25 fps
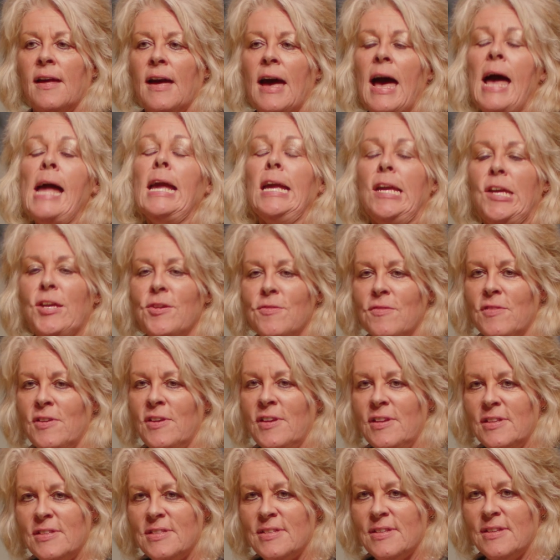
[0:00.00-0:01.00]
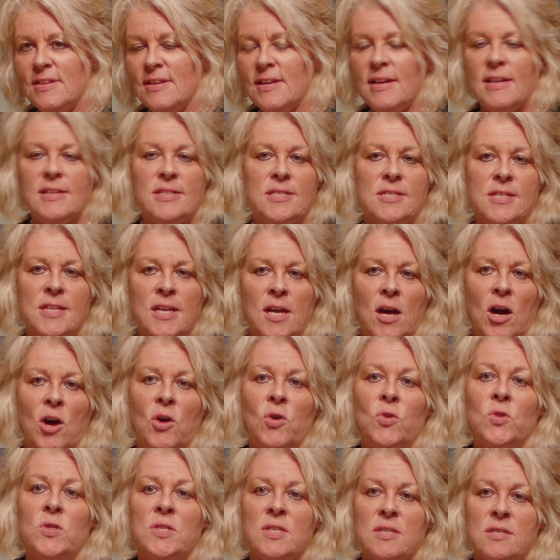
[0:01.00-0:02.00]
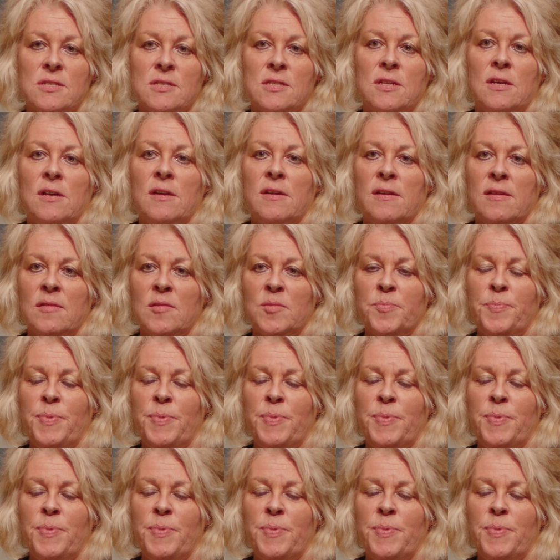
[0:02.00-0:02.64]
accurate as the older style